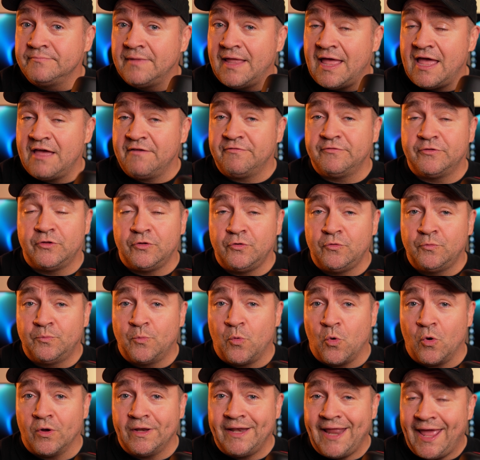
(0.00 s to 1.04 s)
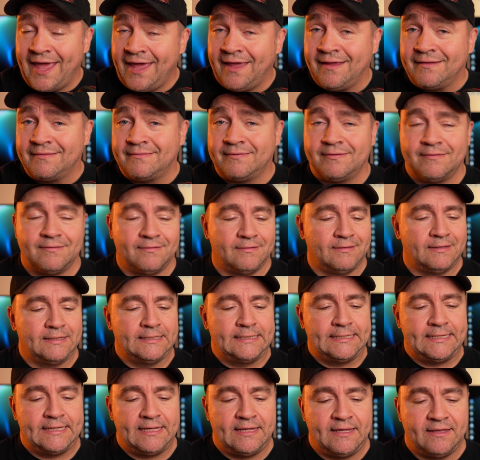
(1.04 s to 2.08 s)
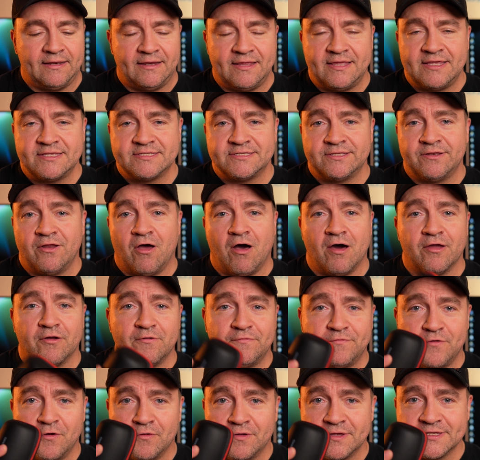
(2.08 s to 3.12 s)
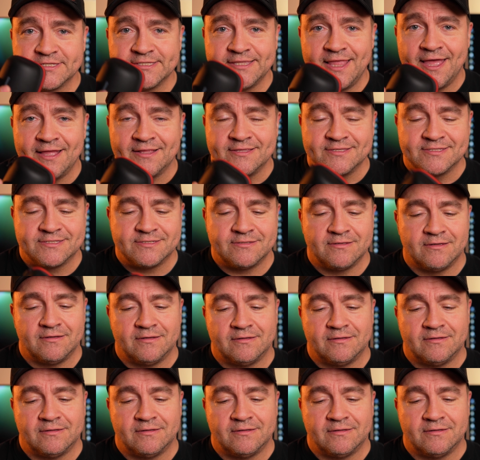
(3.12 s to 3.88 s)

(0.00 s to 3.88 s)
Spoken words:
f2.8. It is an autofocus lens.